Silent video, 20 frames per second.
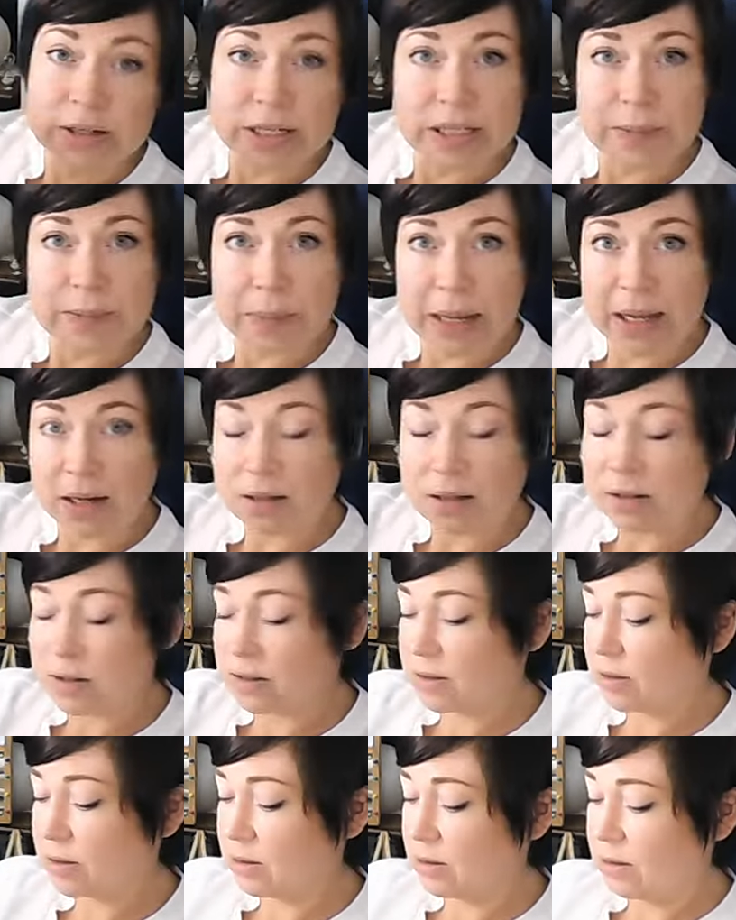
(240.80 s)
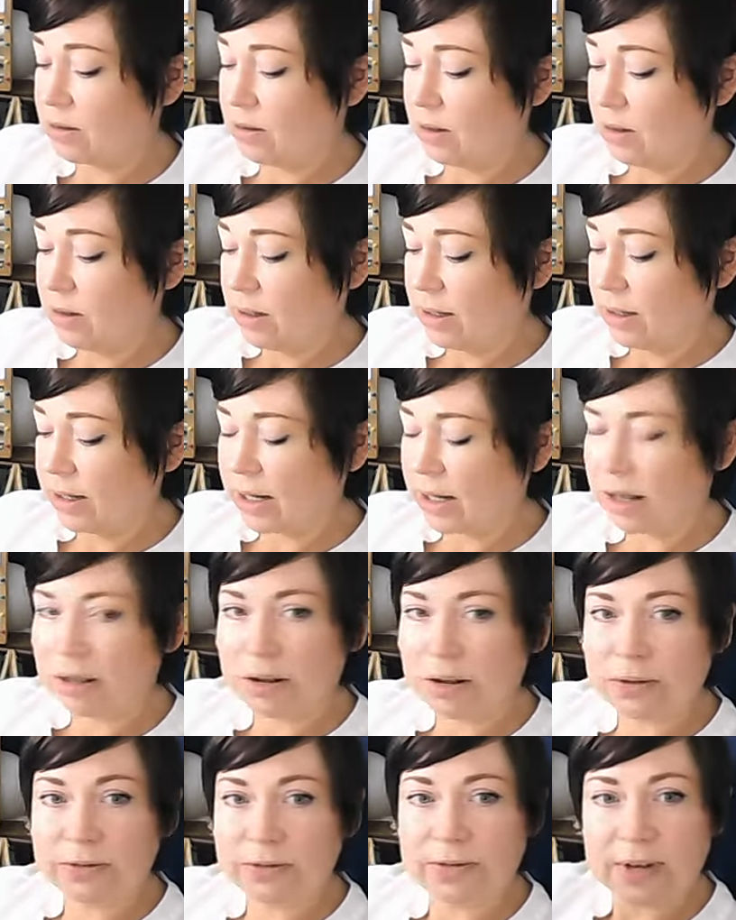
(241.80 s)
Spence. I
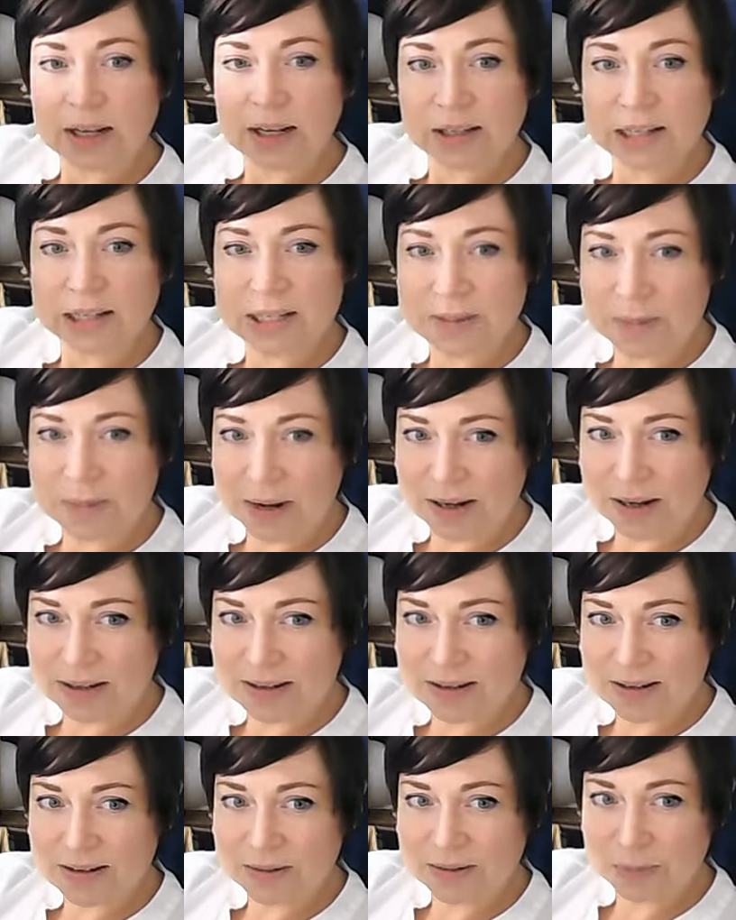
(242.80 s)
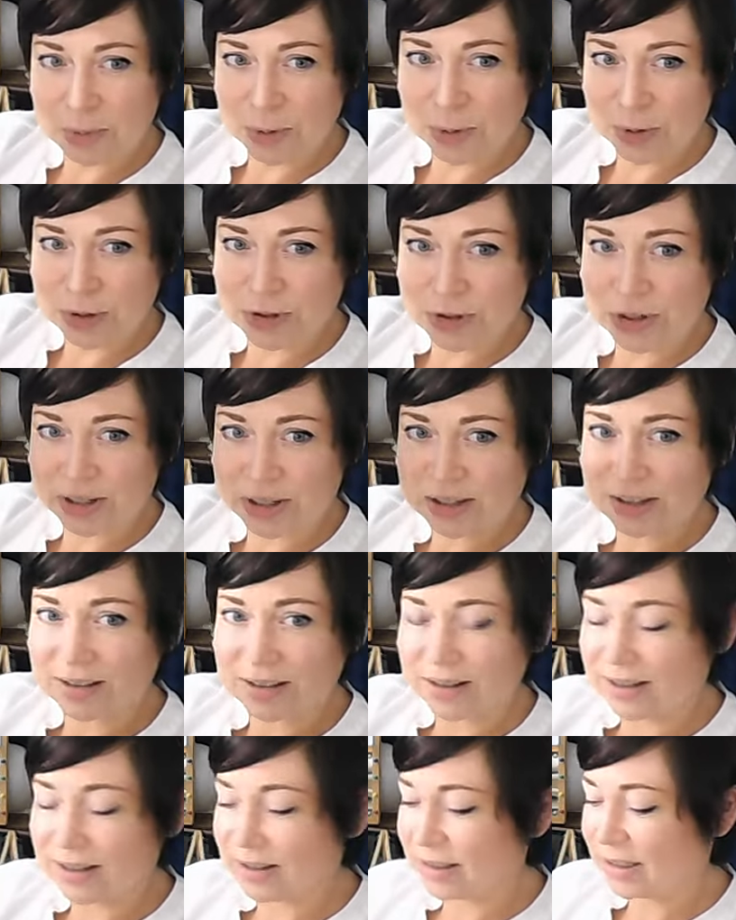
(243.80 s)
love Alan Spence poetry.
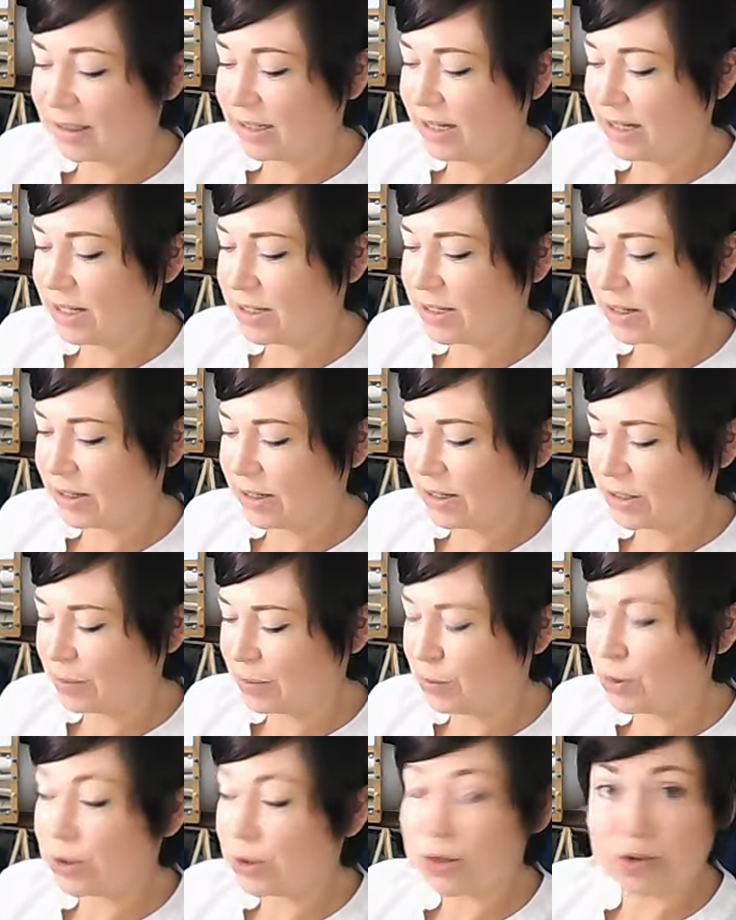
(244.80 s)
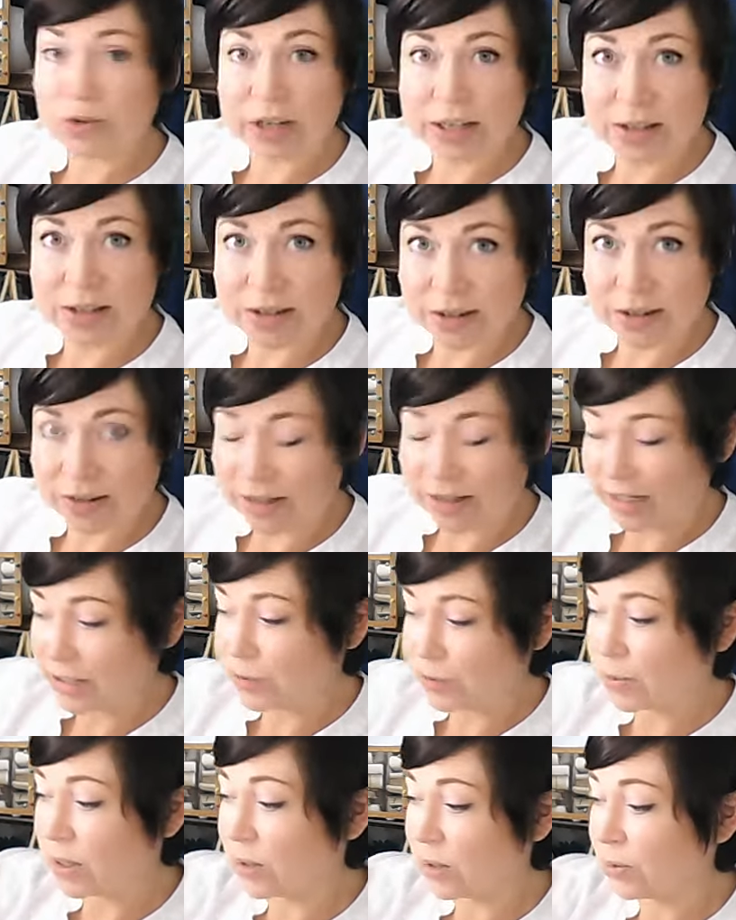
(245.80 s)
He's a Buddhist writer
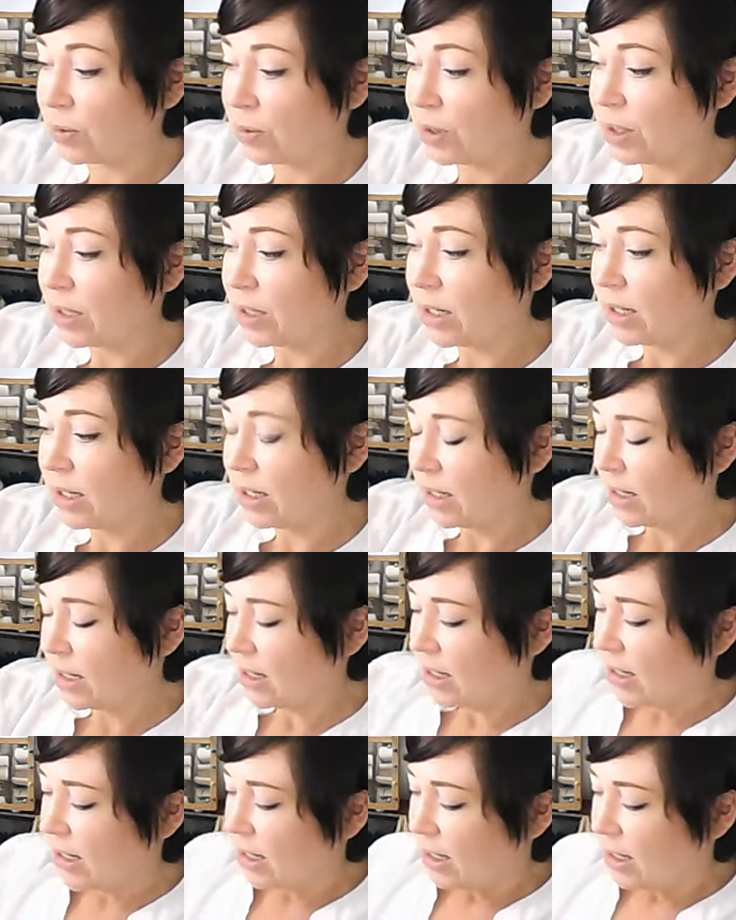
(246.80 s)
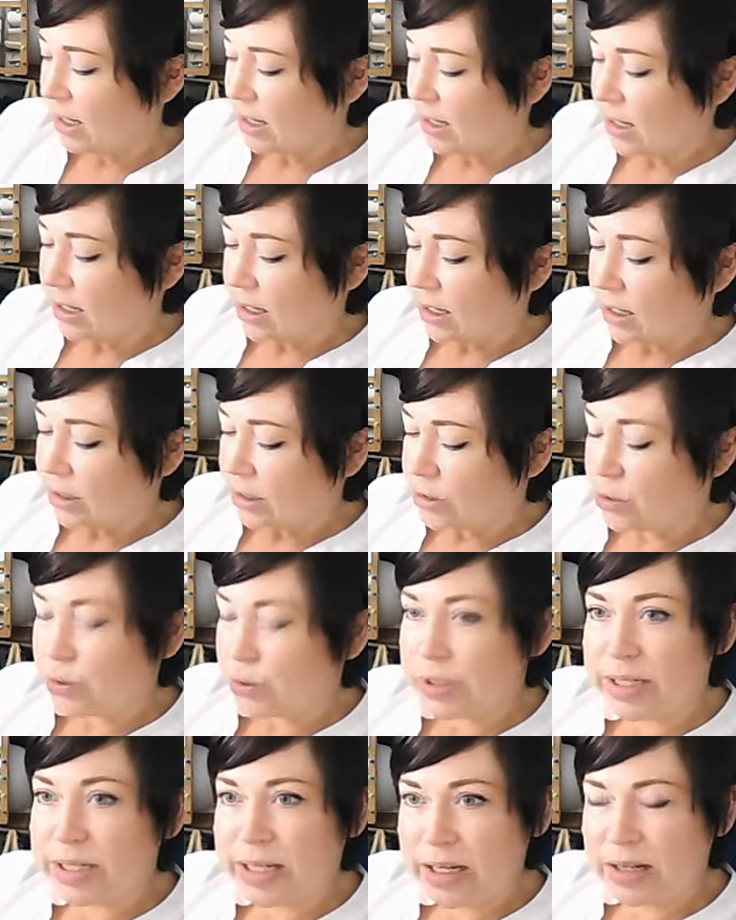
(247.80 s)
as well. So
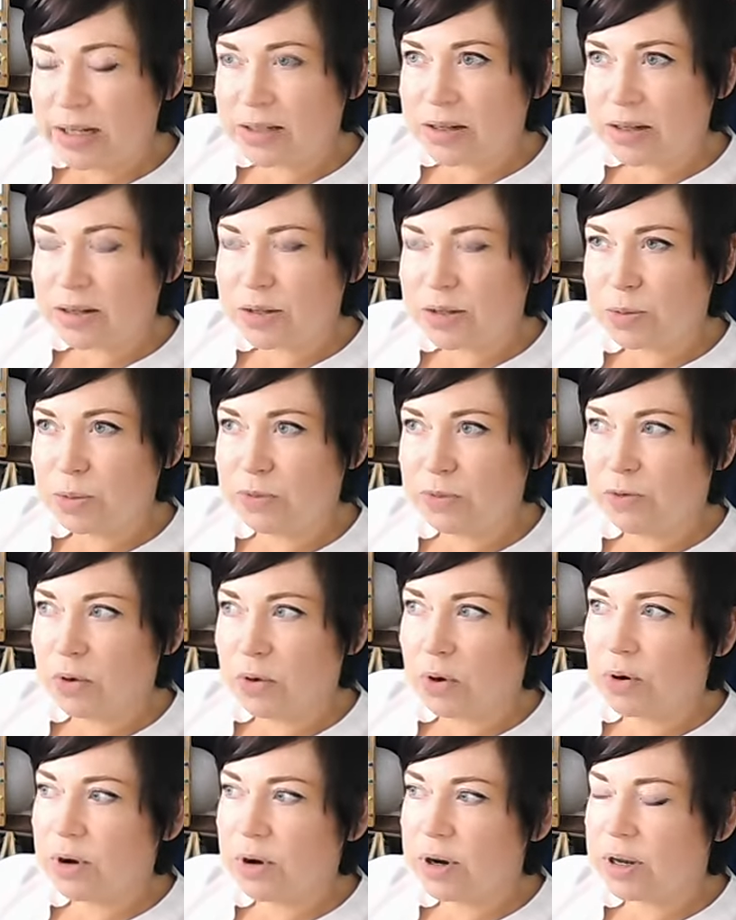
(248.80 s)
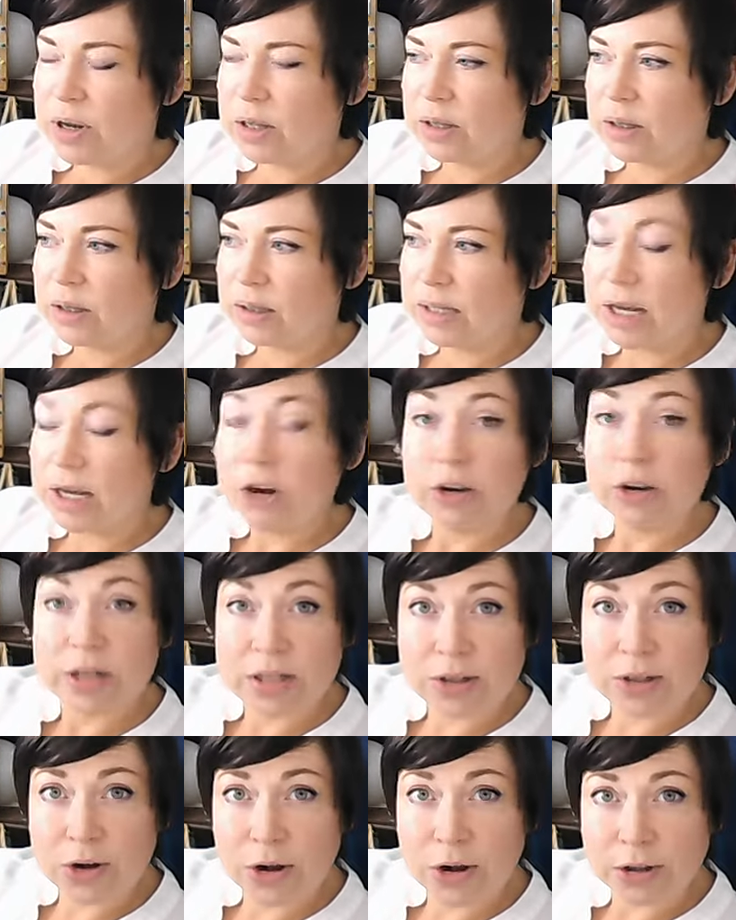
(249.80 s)
seasons, we've gone here in
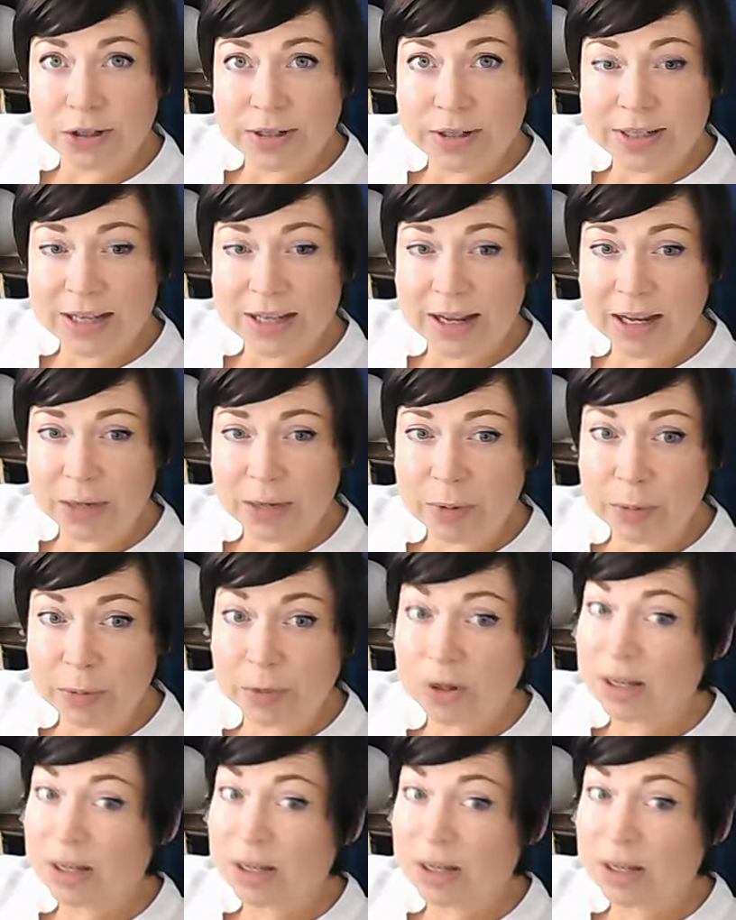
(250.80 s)
Scotland anyway.